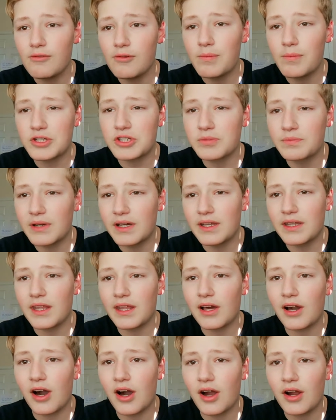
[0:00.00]
push a button in
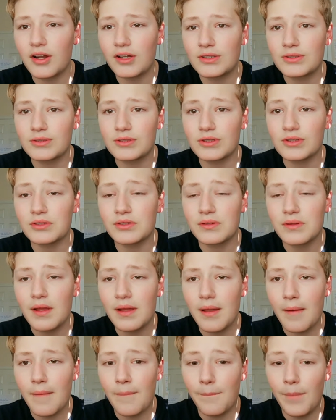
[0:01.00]
the car, and it'll just
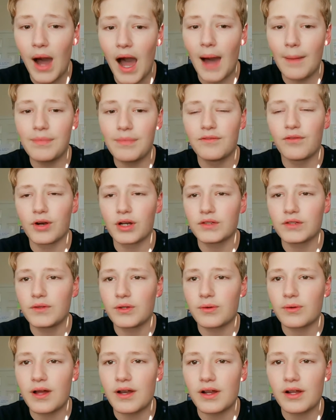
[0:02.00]
pop a force
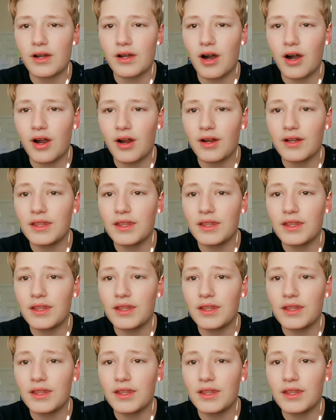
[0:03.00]
field around our car,